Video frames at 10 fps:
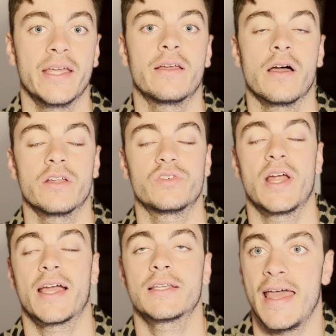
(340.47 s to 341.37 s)

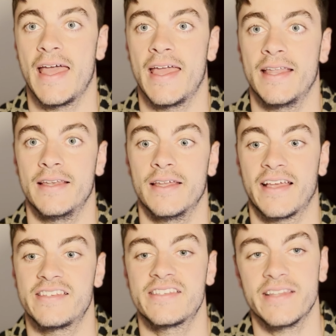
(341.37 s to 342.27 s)
contract, and I
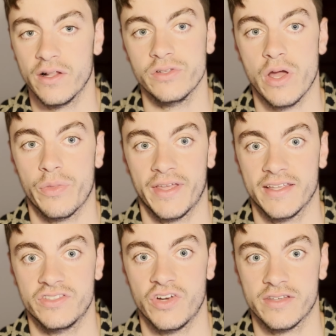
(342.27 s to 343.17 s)
still don't think
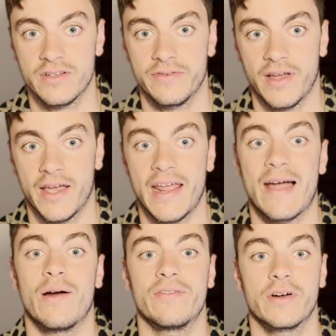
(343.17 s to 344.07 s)
it's justified.
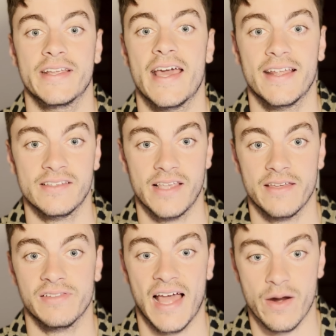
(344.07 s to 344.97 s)
However, getting Zay
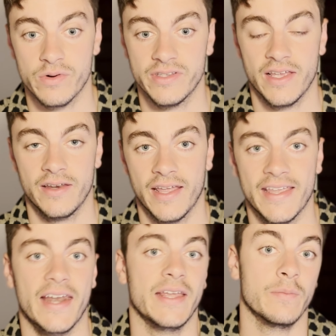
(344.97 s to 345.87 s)
Flowers in and
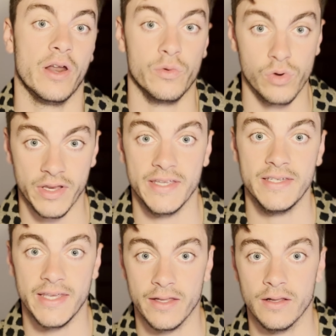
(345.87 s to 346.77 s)
getting him on a rookie
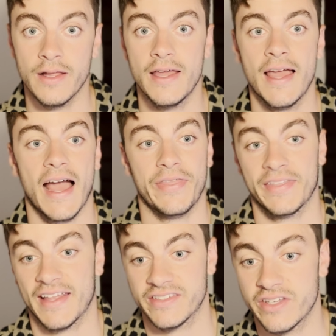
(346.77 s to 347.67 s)
deal, I
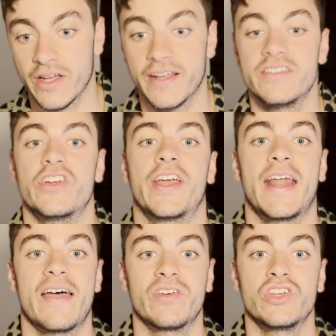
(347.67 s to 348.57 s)
think that's good because you're going
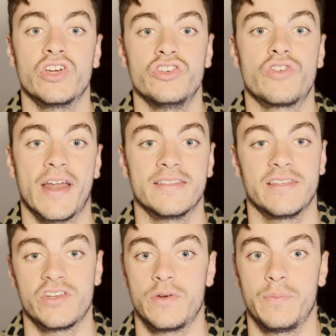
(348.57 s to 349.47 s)
to have a good
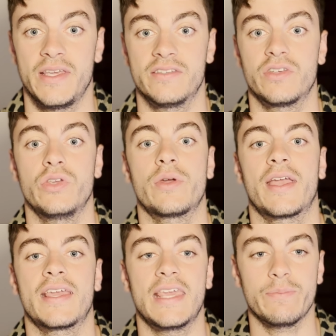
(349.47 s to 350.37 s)
transition piece so you
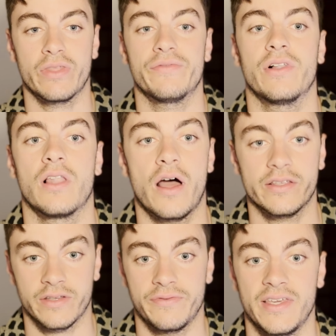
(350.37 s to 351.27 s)
can keep the
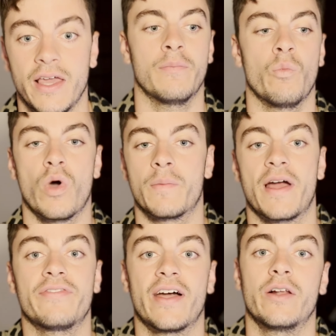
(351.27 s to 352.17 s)
philosophy. One of
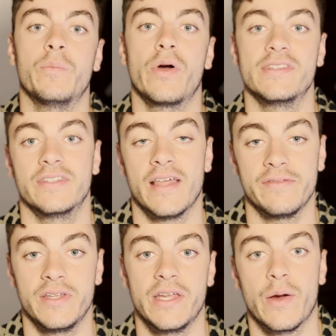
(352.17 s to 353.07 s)
my final points in
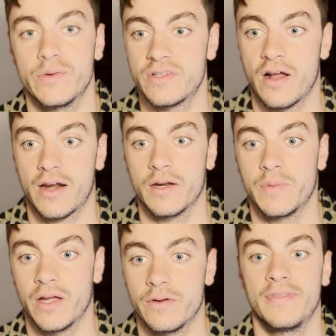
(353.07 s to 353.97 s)
that video is talking
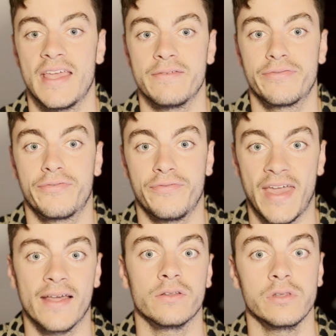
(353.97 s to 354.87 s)
about they
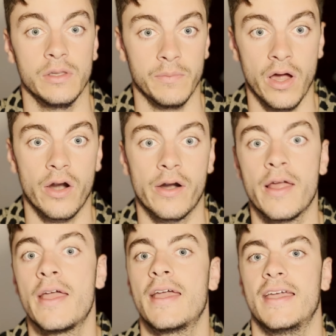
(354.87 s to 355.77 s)
failed Lamar
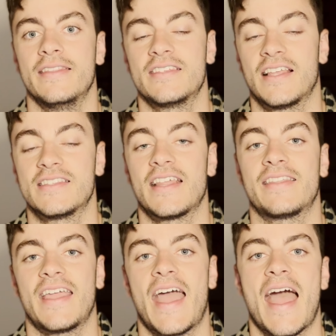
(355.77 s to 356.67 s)
in the sense that
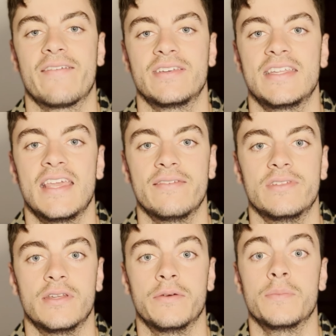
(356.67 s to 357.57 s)
they haven't
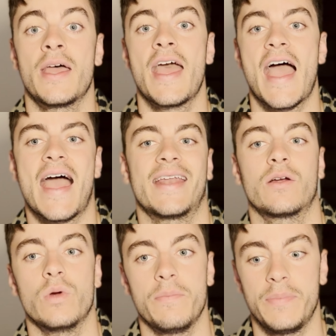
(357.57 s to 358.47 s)
given them
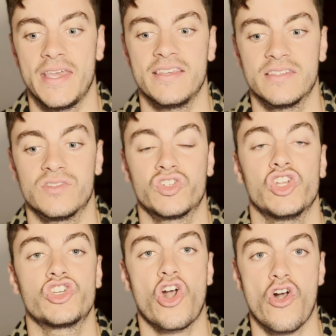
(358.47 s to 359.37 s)
adequate pieces to
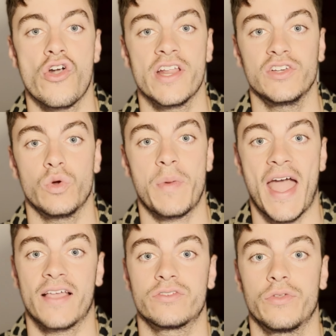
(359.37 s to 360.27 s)
turn into a
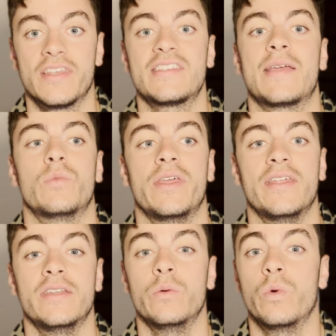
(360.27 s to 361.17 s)
passer the same way
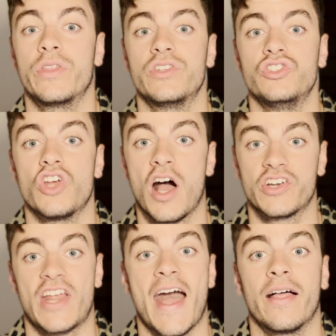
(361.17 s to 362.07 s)
they did with
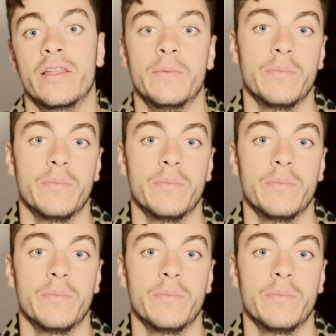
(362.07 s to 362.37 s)
Josh Allen in